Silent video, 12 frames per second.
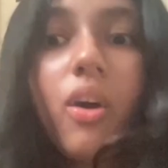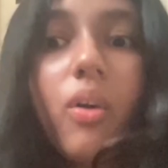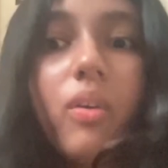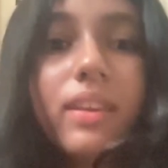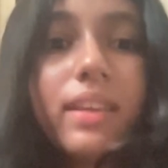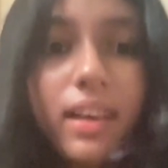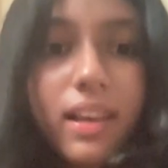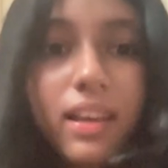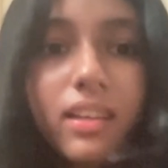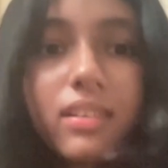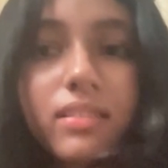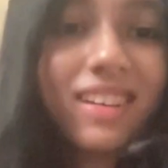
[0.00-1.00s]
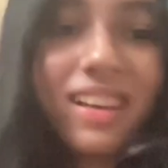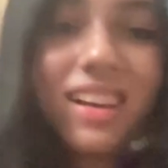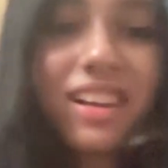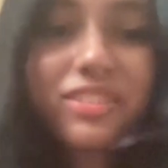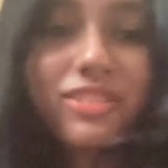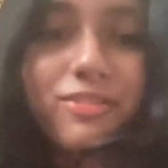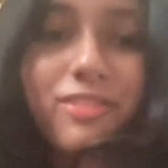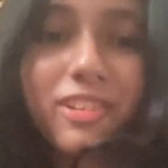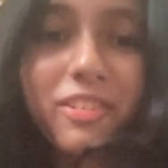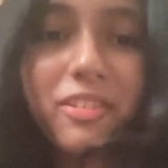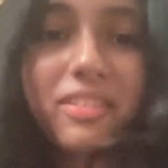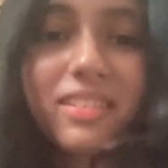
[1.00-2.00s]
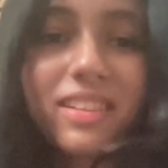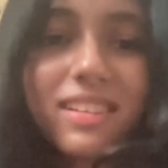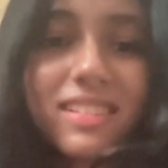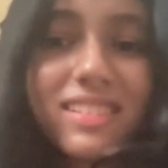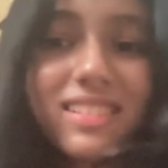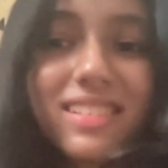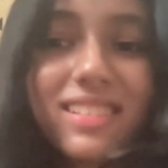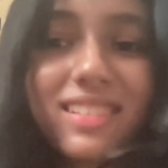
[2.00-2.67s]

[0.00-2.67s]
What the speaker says: Oh yeah, I actually forgot things.